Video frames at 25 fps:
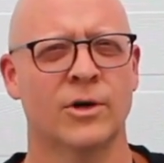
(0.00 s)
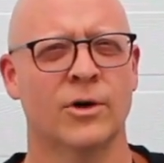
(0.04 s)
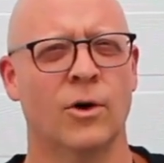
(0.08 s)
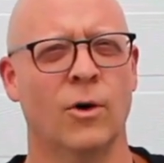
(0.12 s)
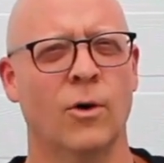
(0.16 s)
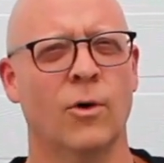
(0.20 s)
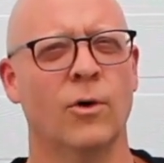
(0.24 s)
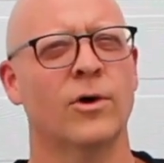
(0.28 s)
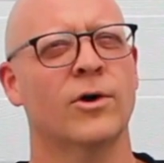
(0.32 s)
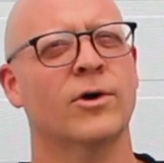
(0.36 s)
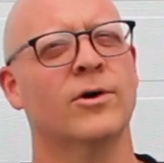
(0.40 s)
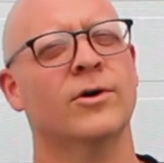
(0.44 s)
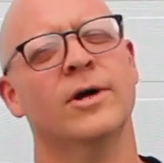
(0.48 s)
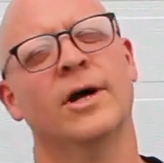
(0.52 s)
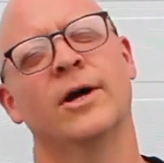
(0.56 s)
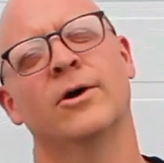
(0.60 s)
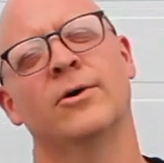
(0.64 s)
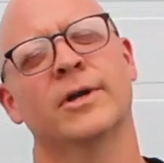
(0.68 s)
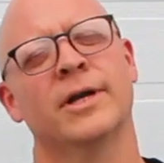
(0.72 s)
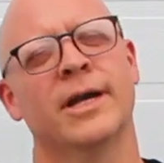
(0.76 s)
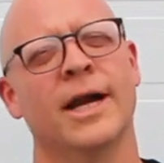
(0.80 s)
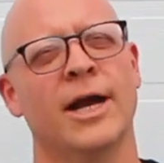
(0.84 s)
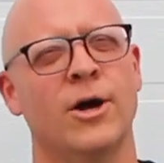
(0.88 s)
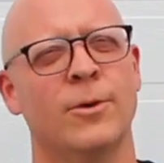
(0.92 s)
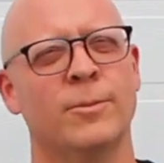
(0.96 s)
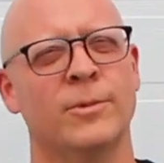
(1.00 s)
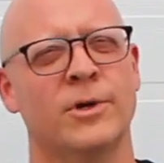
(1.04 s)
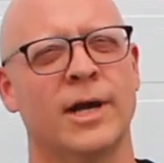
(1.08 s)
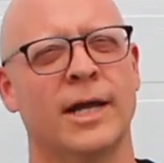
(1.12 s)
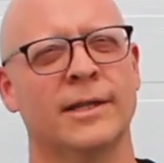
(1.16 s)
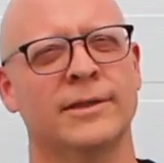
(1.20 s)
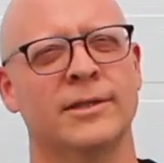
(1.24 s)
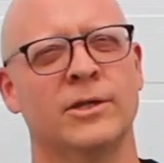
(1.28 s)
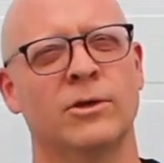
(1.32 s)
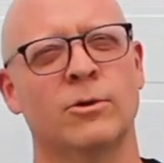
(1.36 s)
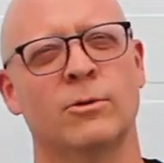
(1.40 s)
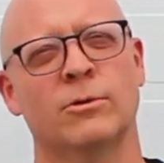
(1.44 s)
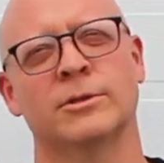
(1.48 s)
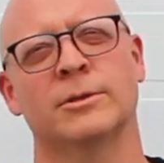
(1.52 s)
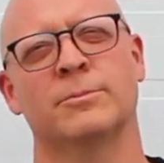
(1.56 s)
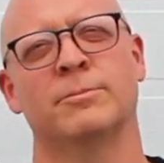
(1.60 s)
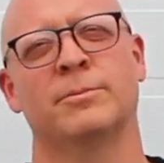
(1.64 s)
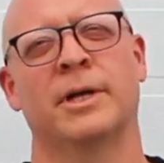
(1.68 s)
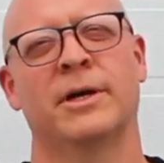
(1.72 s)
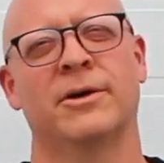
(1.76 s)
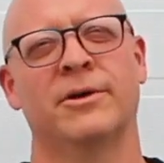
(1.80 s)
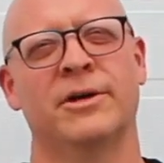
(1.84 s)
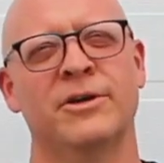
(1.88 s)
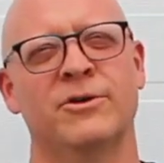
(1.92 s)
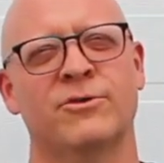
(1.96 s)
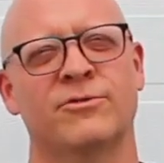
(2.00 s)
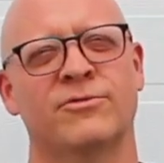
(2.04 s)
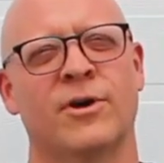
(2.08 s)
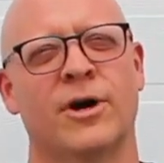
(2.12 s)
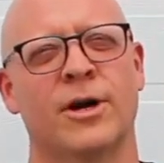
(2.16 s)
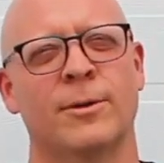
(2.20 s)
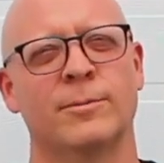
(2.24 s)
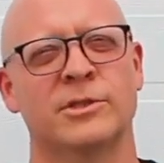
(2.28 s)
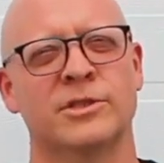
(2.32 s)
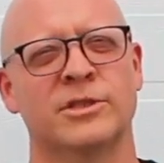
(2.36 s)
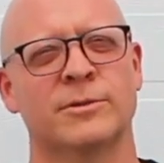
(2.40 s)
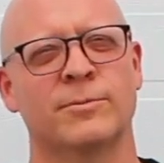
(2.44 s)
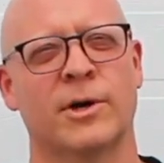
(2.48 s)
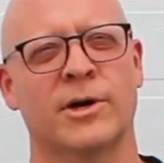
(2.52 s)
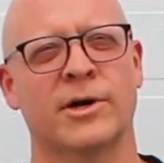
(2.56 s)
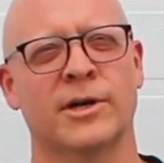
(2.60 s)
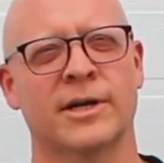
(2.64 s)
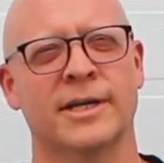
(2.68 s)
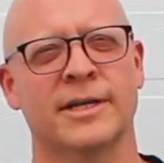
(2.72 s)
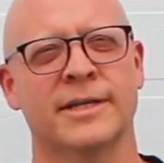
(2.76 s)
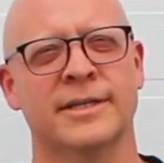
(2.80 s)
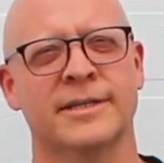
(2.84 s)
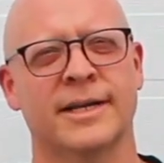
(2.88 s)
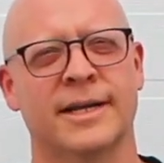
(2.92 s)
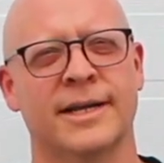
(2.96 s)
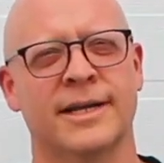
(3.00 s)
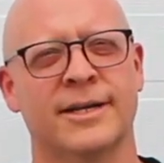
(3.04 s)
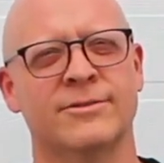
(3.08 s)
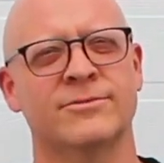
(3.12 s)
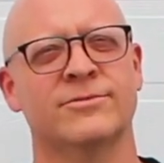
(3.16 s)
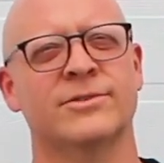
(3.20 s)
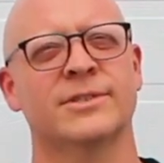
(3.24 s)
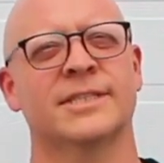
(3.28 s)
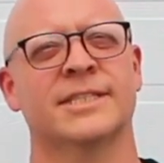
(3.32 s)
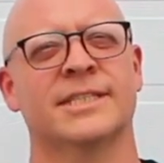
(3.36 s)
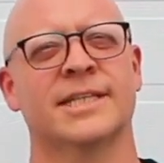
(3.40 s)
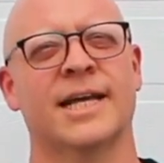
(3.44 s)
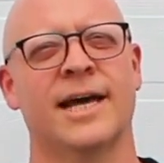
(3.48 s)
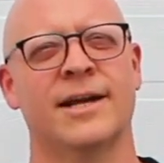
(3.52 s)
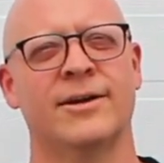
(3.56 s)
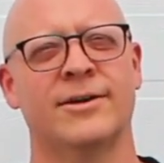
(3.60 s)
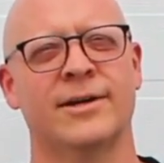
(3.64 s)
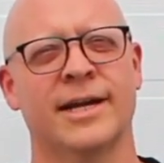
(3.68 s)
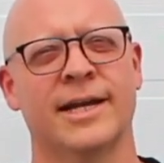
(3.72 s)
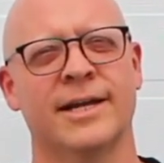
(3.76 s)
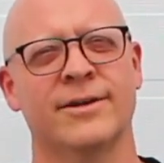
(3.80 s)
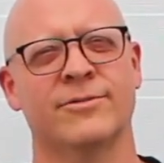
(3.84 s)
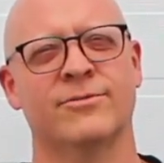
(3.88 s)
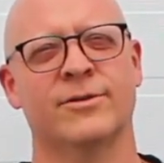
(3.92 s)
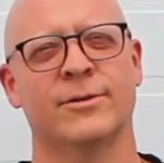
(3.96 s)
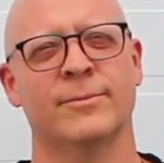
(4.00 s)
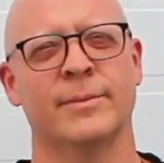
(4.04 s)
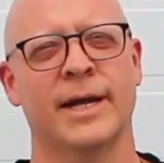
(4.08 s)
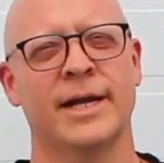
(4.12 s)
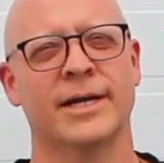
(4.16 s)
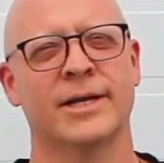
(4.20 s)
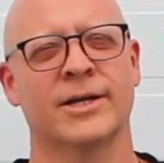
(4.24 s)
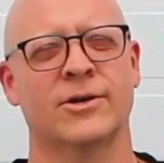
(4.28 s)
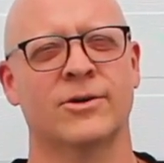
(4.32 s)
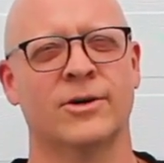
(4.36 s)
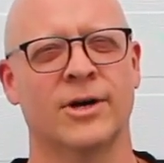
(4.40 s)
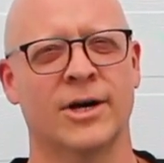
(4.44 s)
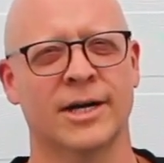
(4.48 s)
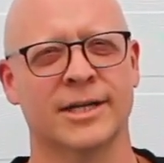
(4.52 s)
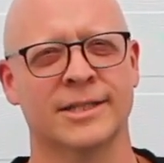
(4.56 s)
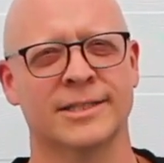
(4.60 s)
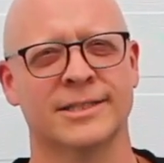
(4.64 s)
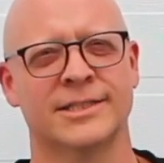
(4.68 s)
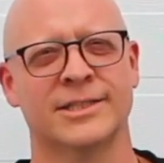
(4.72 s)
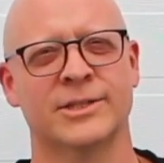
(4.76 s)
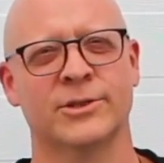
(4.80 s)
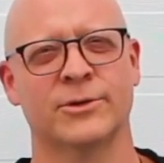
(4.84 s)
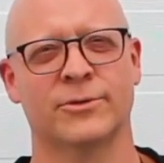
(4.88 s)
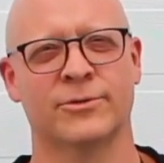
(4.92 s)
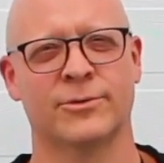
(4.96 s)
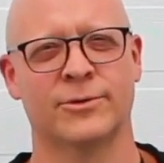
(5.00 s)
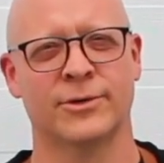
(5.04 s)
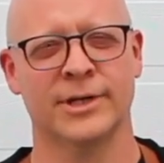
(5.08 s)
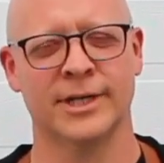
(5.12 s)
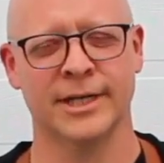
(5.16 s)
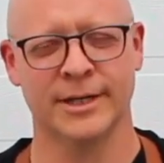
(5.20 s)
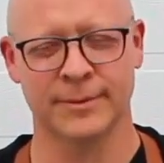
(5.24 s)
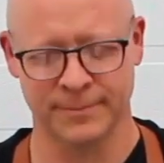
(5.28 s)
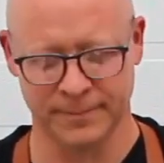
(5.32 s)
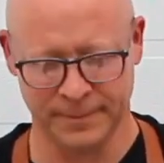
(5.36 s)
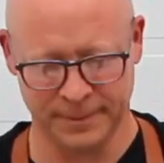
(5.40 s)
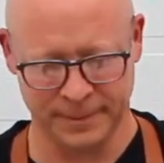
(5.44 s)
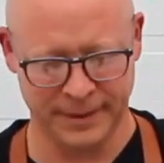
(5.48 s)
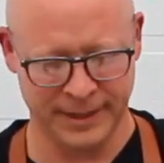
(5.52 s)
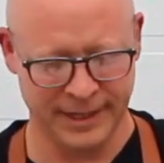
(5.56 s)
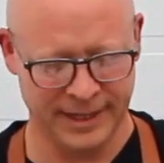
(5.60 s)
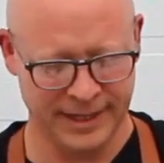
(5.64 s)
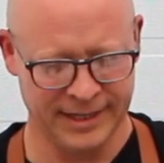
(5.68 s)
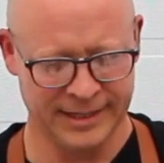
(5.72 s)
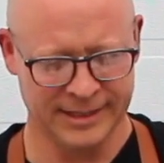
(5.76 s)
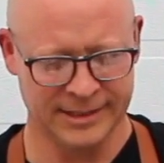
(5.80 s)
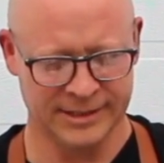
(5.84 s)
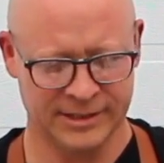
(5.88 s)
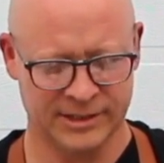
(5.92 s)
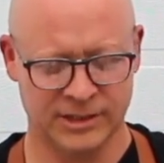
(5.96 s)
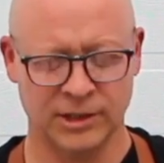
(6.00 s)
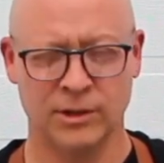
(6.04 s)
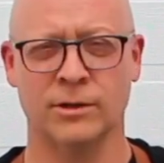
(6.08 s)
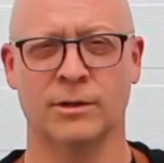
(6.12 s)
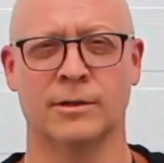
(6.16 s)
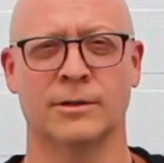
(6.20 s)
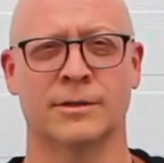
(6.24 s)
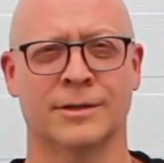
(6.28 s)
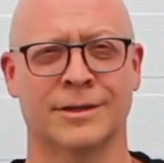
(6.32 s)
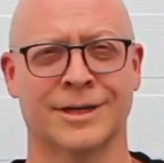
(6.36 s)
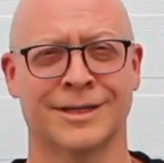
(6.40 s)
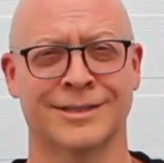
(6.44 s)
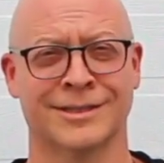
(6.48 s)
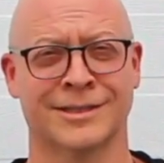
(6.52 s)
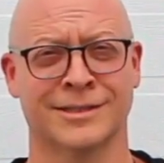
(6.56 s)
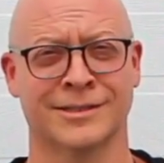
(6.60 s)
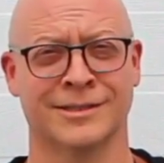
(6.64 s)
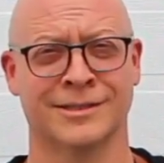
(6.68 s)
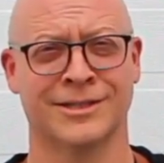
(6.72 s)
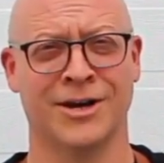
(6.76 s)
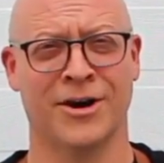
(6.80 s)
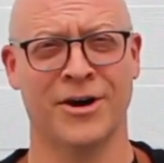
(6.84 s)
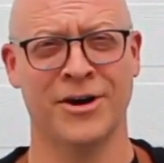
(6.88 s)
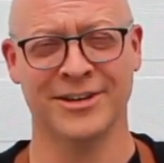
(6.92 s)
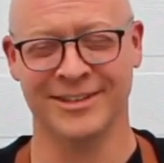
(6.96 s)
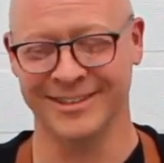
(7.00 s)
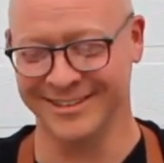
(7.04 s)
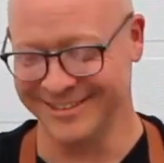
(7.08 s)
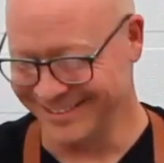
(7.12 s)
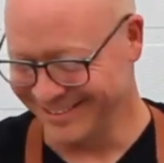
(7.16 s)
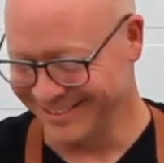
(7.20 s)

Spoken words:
or out in Aylmer at the Old Imperial Farmers Market every Saturday from 8 o'clock until 3. So, let's get started.